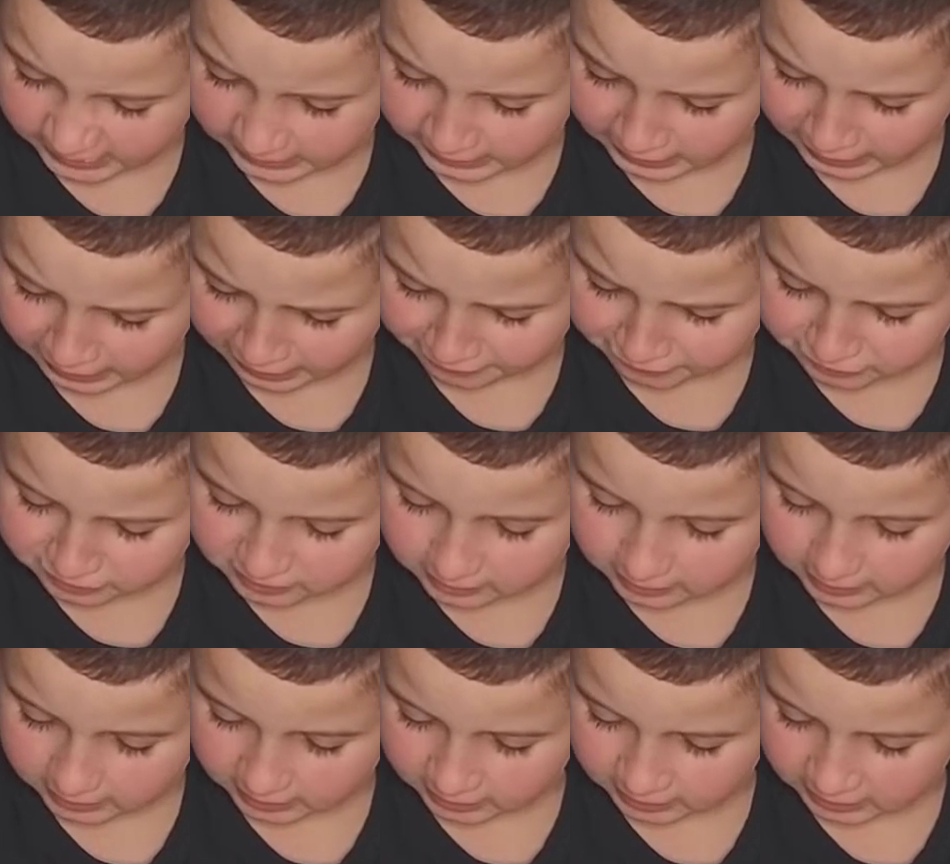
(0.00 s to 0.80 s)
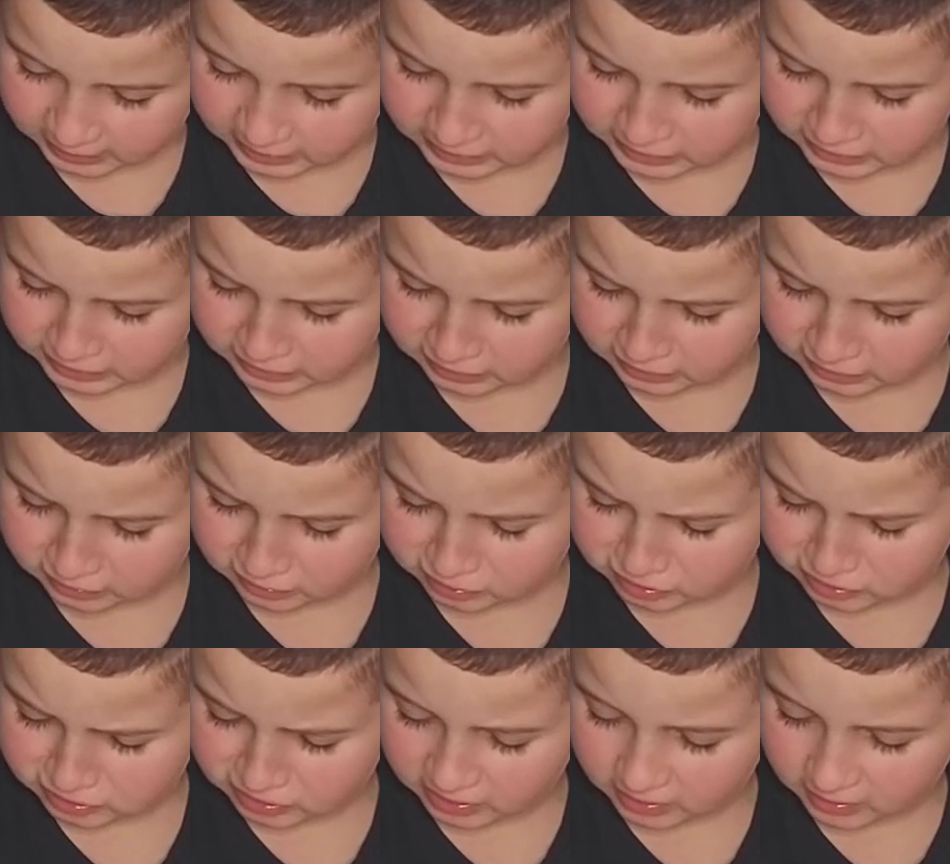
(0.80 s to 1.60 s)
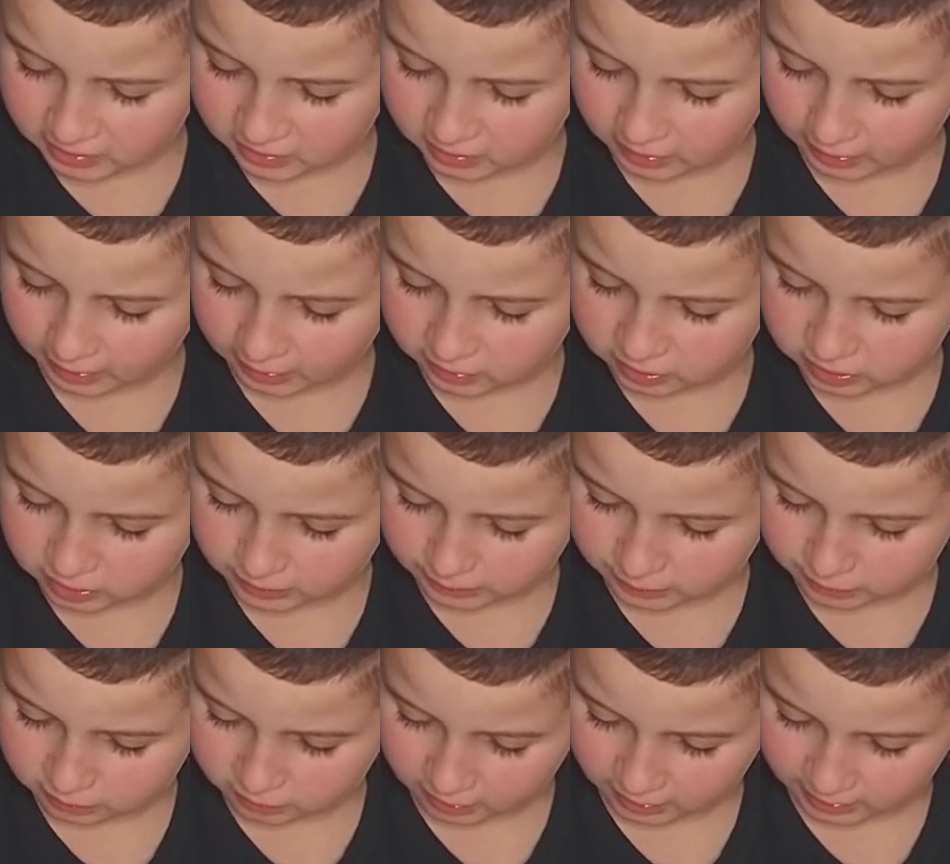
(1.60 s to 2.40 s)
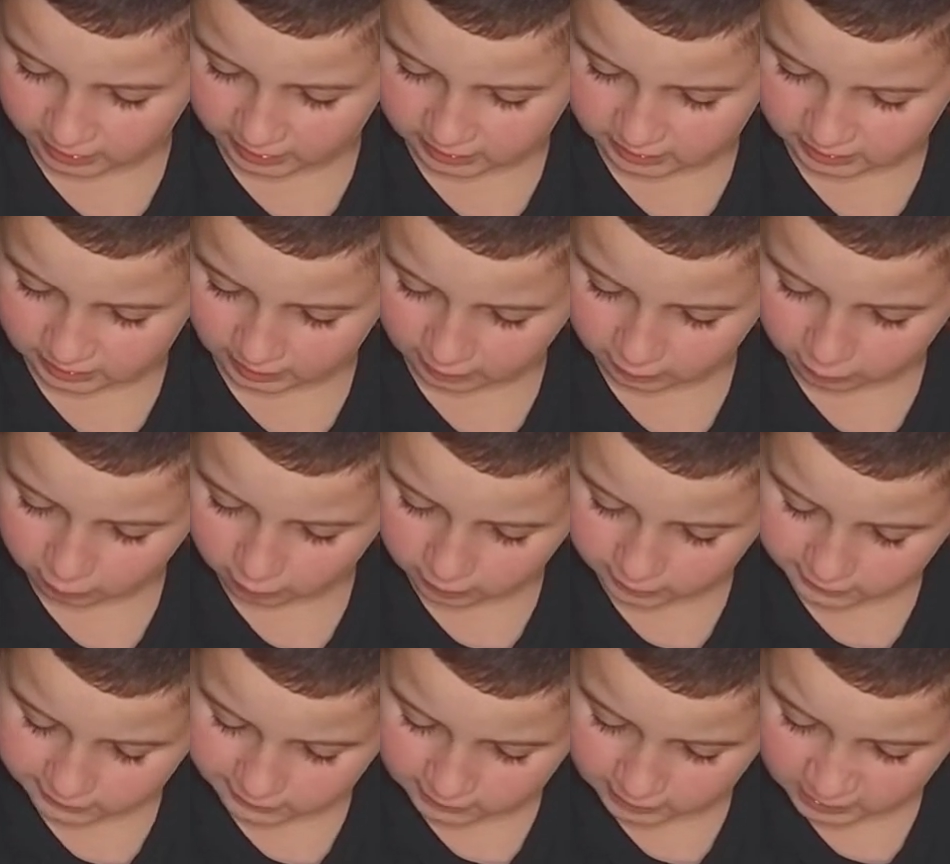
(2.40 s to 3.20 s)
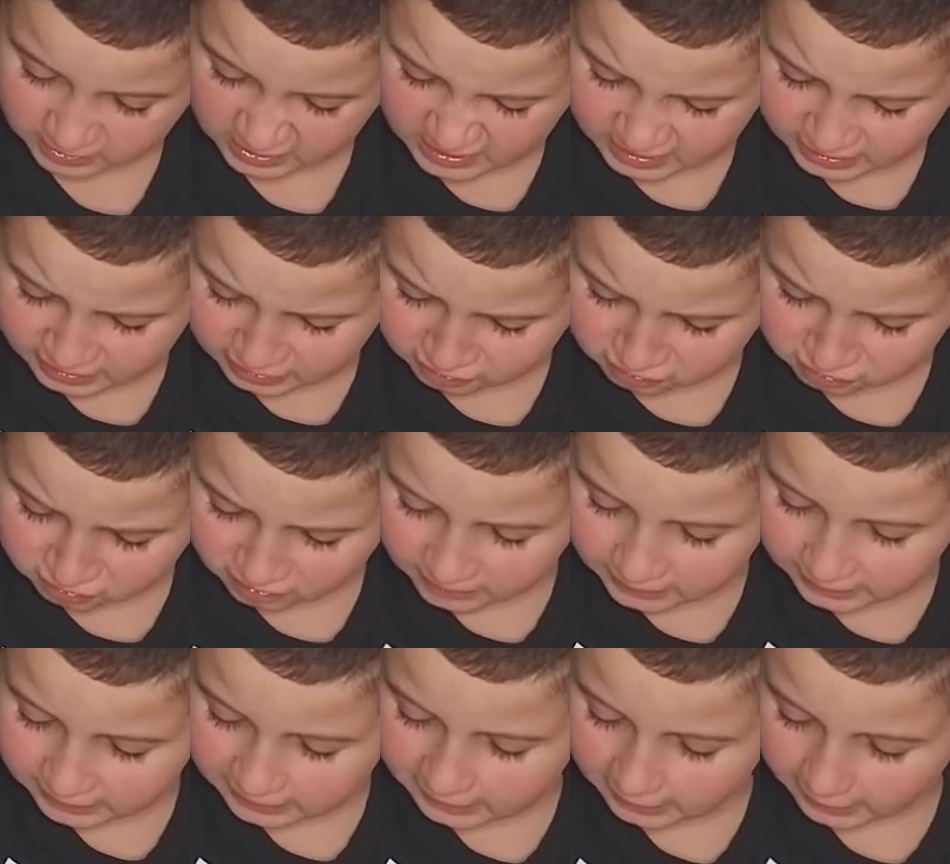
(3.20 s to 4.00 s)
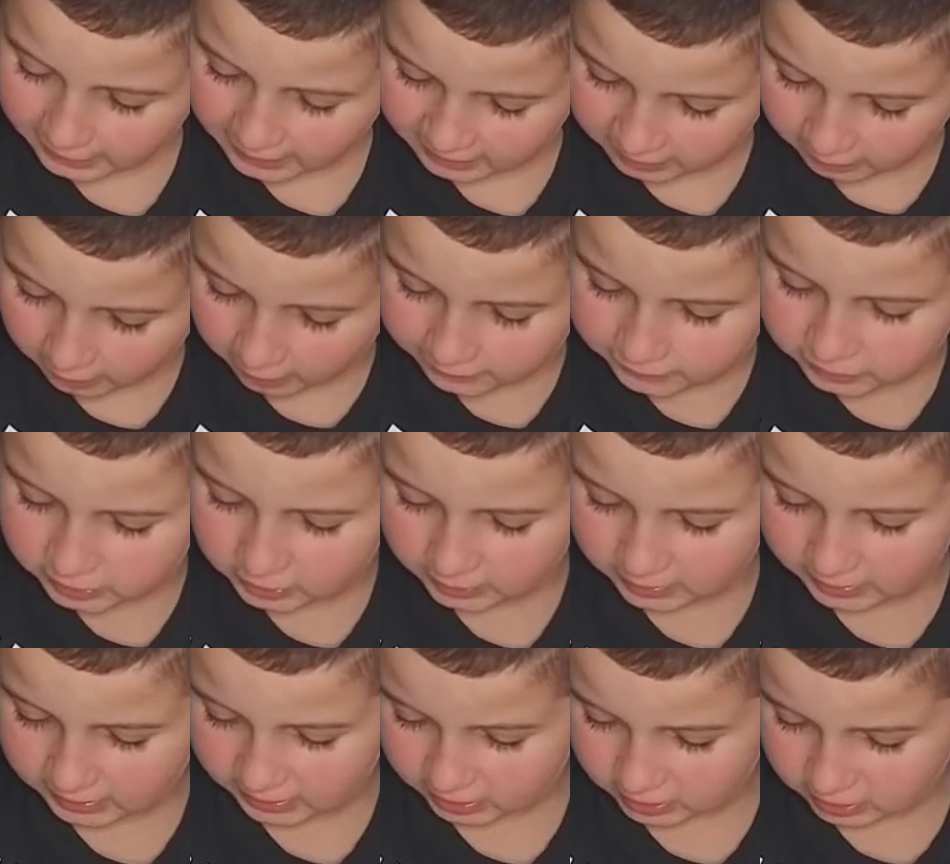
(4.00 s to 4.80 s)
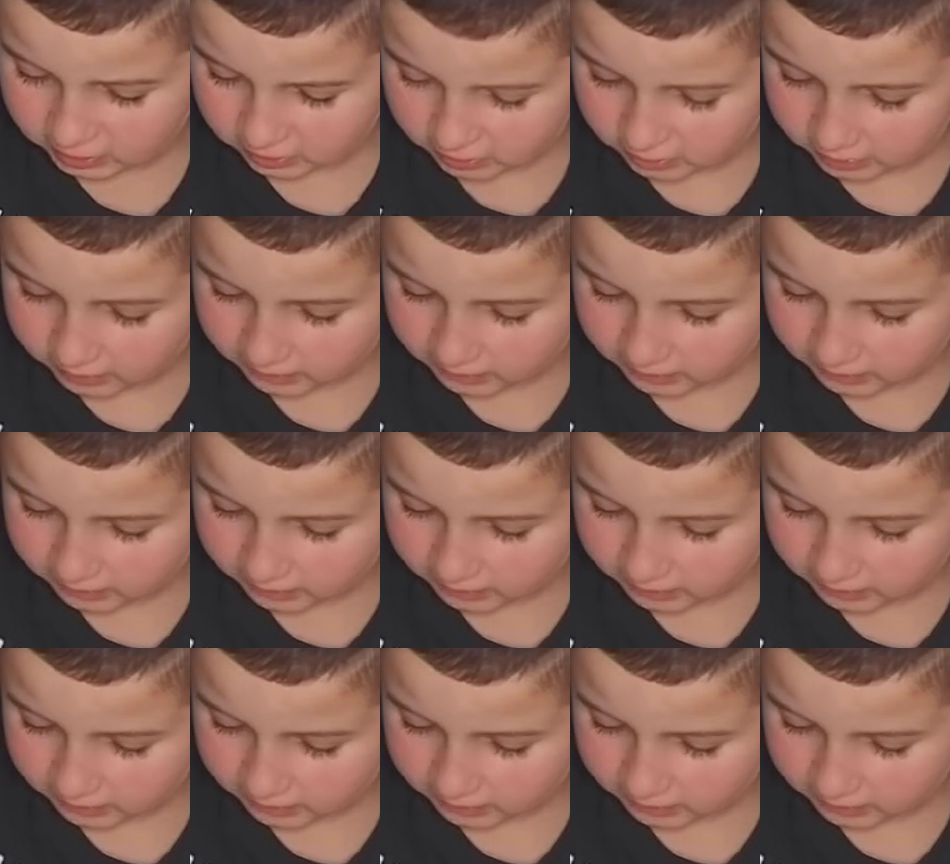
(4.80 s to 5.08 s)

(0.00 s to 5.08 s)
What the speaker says: laughed. He could see how surprised I was. Granny headed off to the kitchen.